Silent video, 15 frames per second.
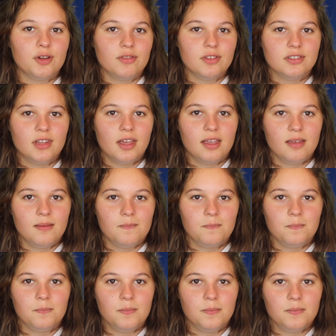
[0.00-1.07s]
the
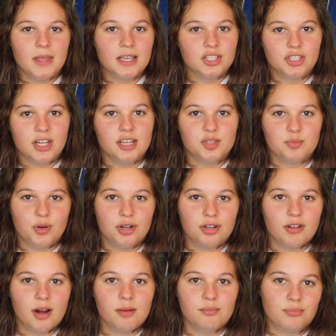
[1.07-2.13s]
same exchange
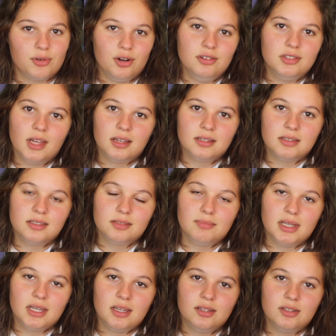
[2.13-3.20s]
program process as
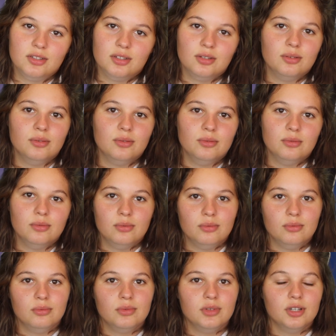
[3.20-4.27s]
me
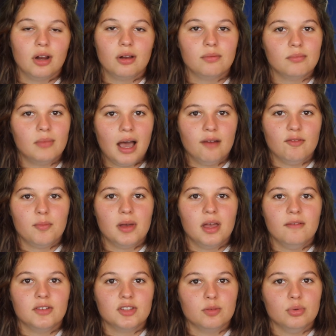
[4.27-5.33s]
to, have a bit
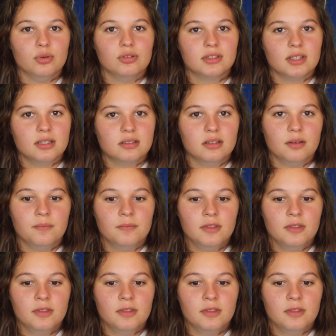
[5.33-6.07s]
of a support system.